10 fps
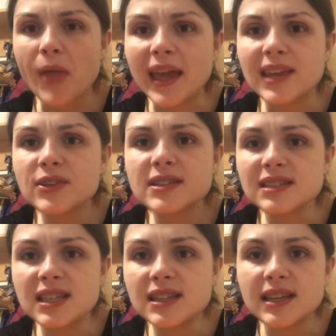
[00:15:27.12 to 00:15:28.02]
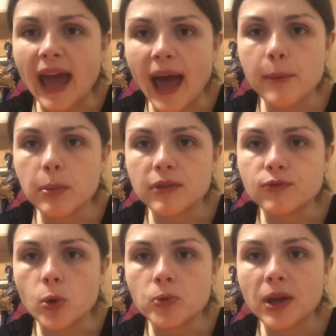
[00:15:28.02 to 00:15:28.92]
I even deleted the app on my
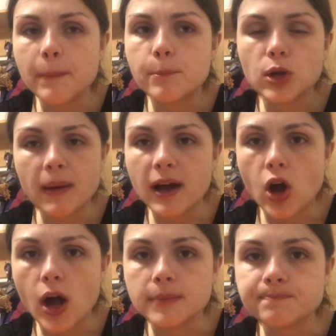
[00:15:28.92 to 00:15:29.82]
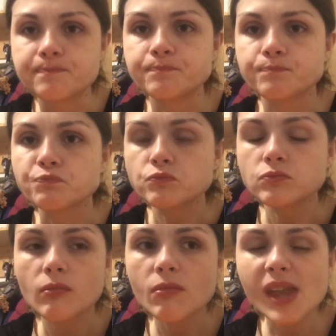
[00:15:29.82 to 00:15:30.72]
phone and put it back on
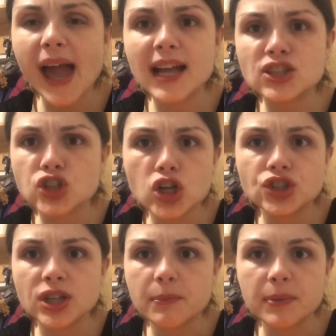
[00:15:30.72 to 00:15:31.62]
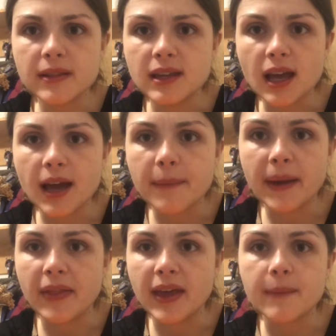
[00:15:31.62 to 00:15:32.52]
I charged it completely up.
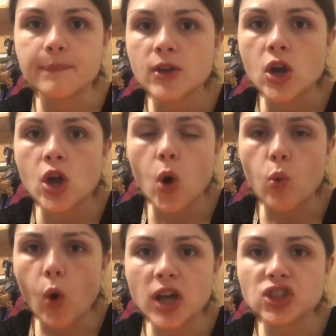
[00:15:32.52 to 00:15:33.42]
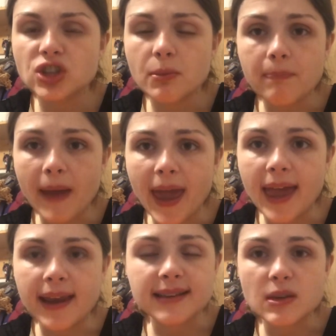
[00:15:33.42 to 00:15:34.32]
I like washed the
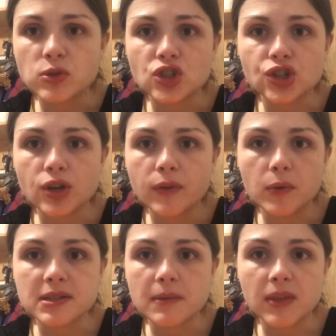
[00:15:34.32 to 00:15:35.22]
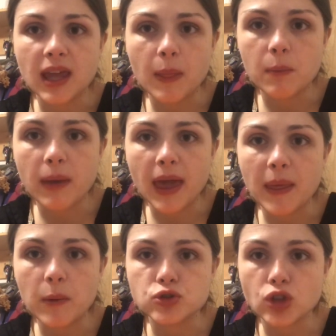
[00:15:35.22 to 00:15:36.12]
band because I wasn't sure if there was something in the band
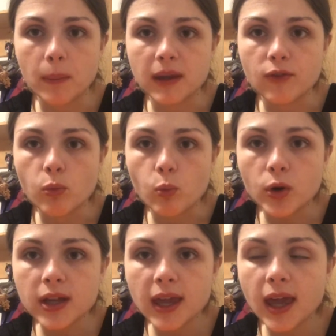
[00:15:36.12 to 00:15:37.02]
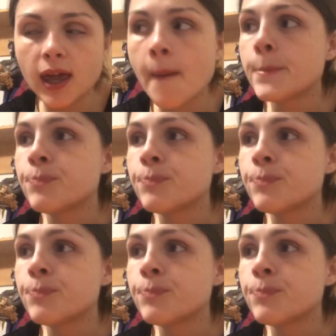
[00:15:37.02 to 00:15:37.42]
that was stopping it from working.